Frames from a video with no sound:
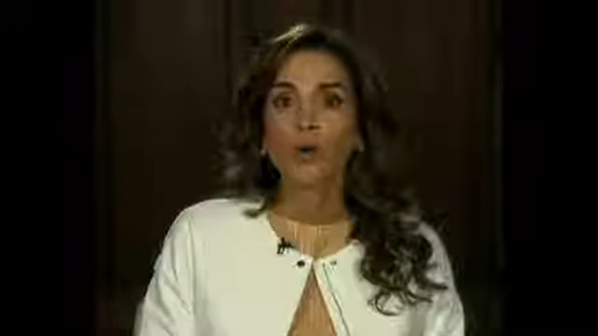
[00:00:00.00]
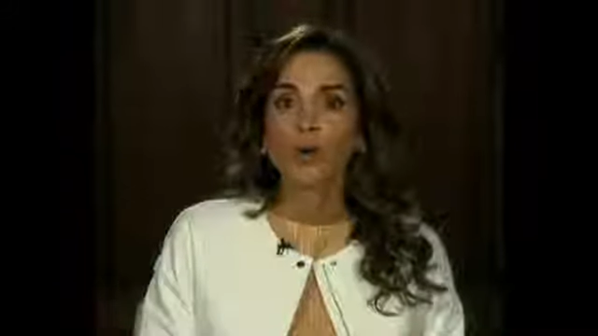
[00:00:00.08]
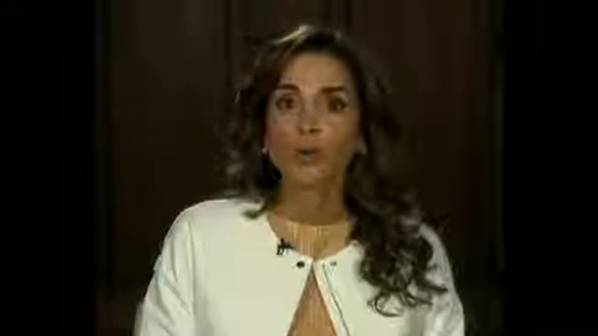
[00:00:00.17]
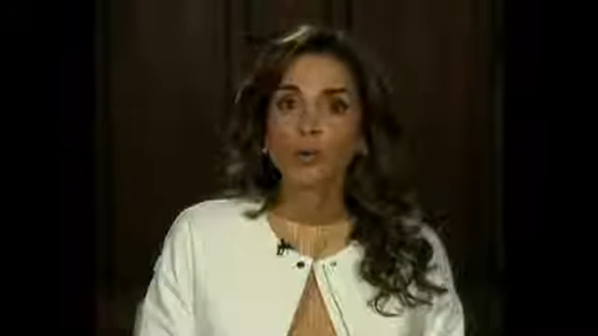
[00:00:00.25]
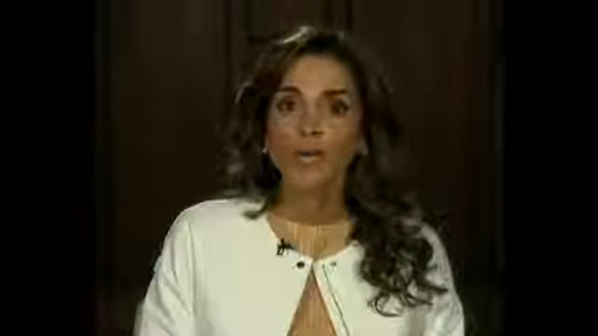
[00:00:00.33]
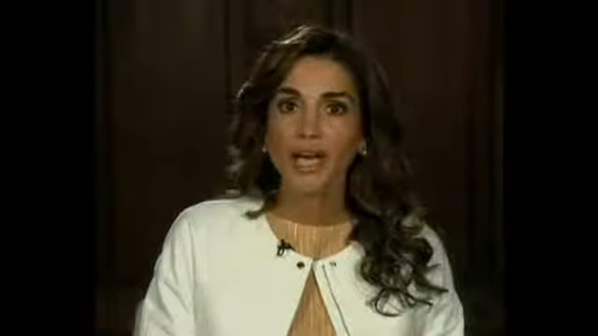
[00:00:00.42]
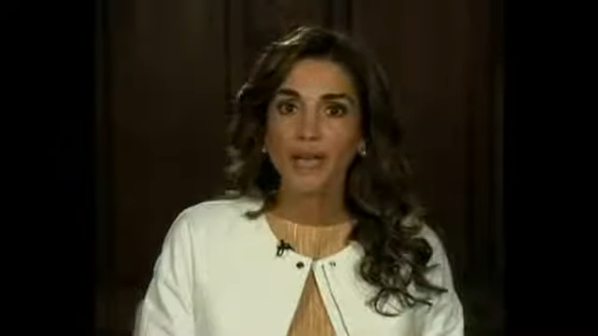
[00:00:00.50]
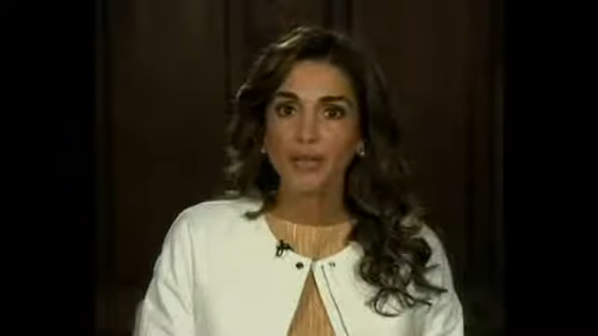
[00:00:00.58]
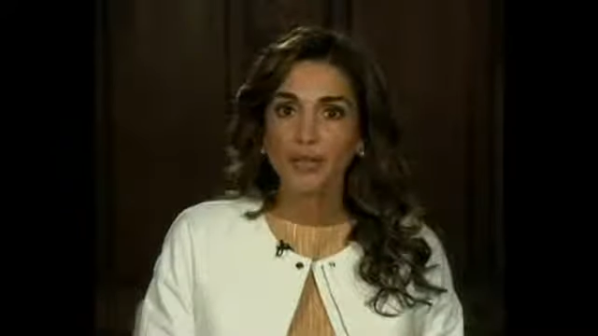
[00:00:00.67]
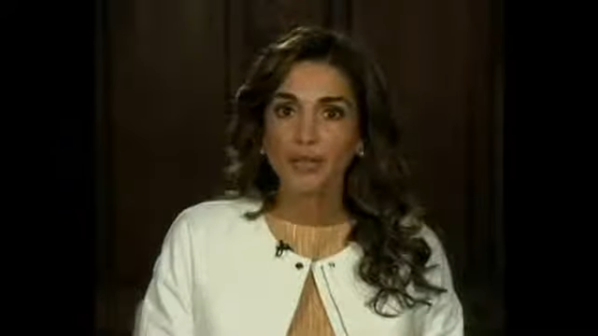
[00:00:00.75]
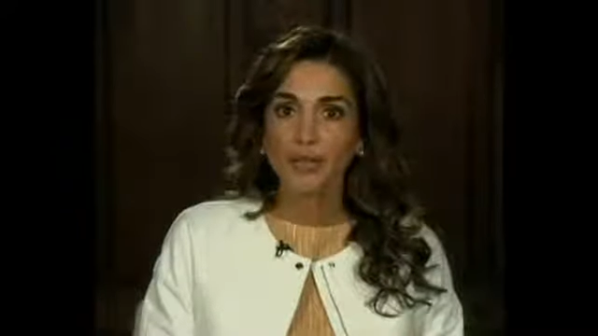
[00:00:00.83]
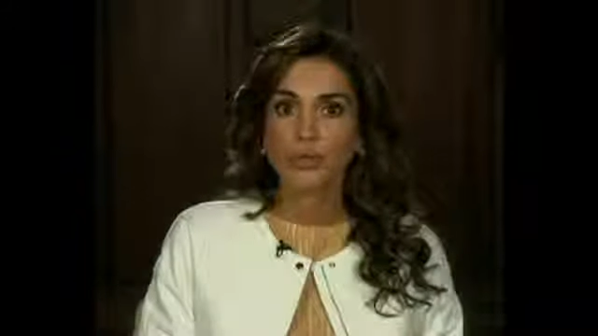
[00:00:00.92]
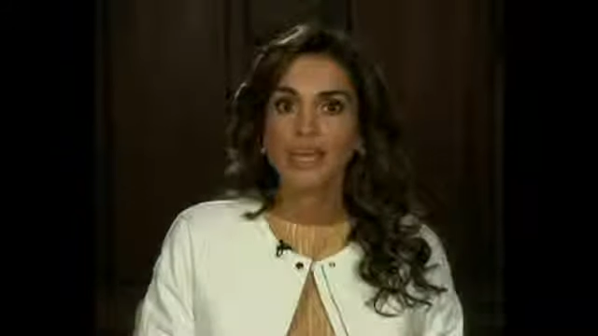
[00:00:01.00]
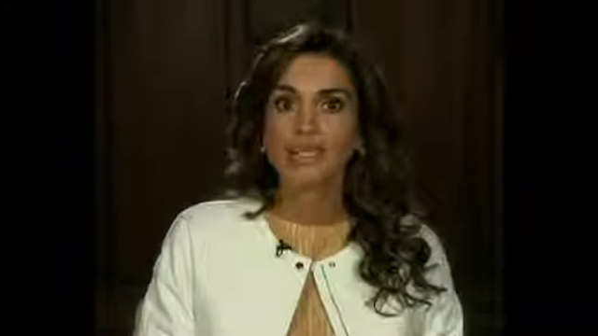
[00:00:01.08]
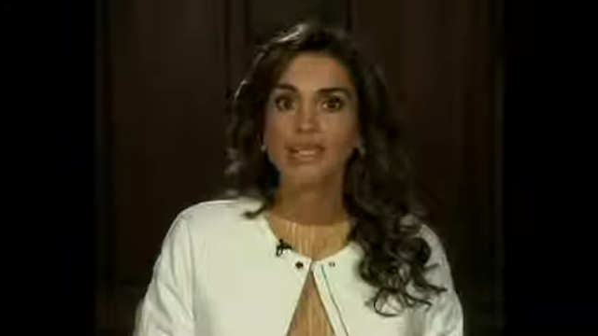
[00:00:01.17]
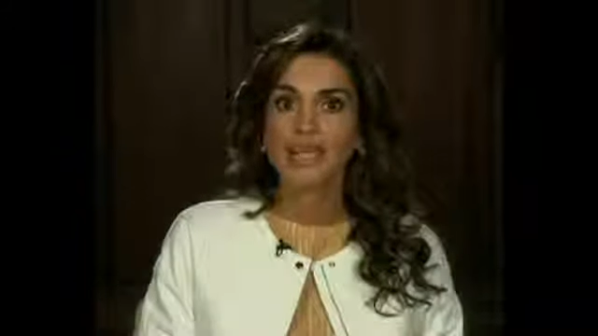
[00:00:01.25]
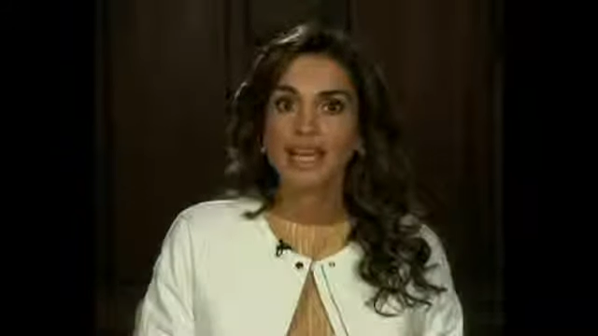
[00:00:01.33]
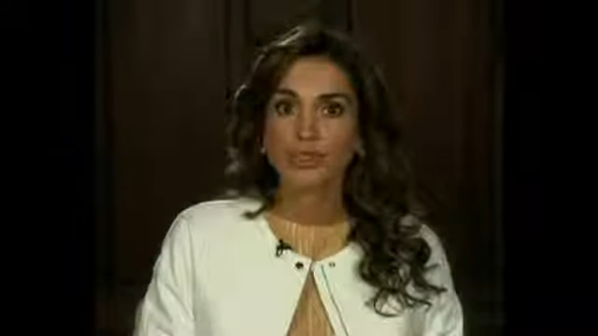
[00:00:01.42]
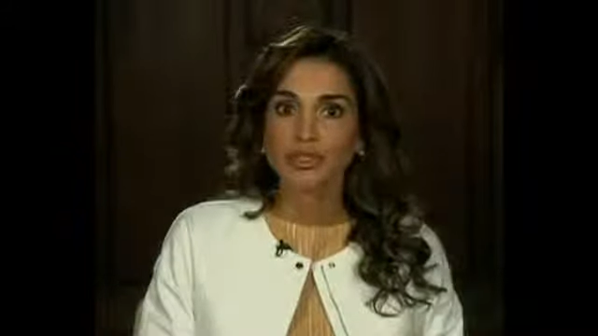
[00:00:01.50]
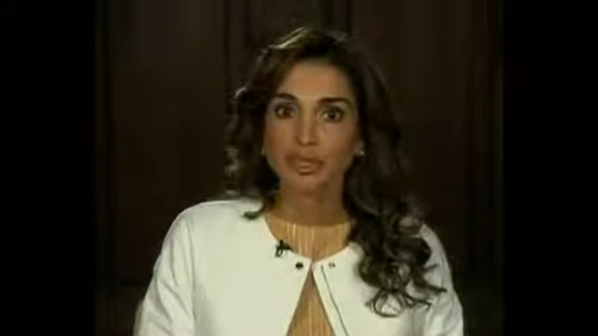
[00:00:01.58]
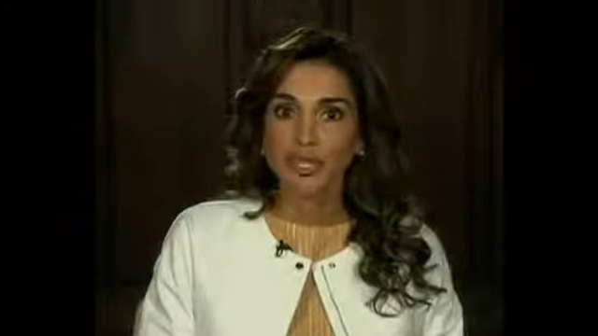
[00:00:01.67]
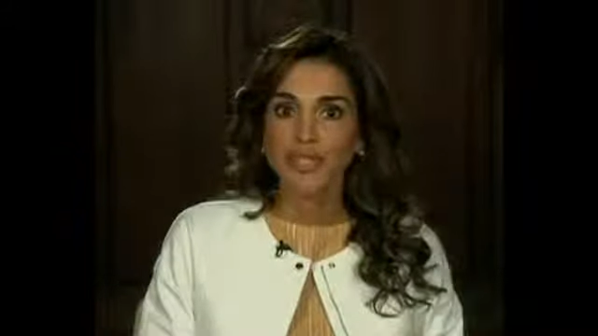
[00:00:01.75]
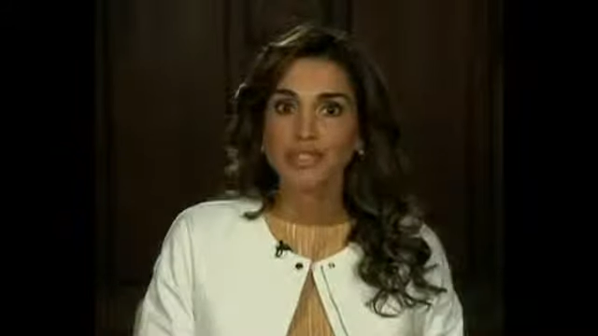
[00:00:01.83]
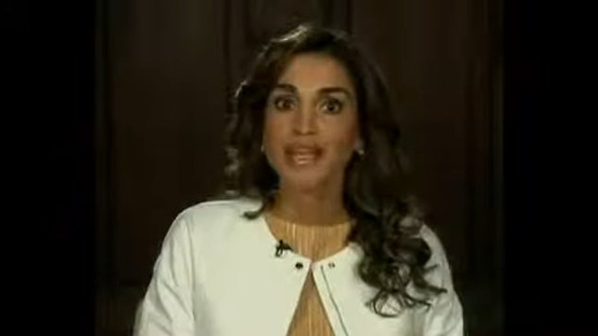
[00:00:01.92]
All we have to do is
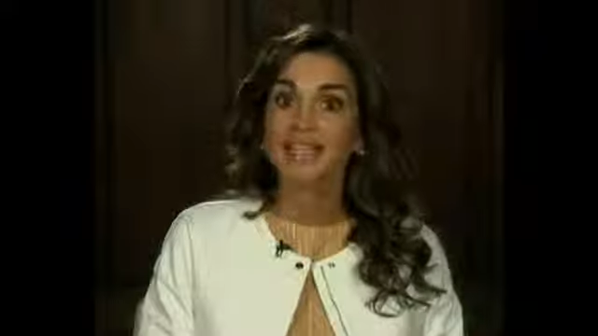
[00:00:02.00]
educate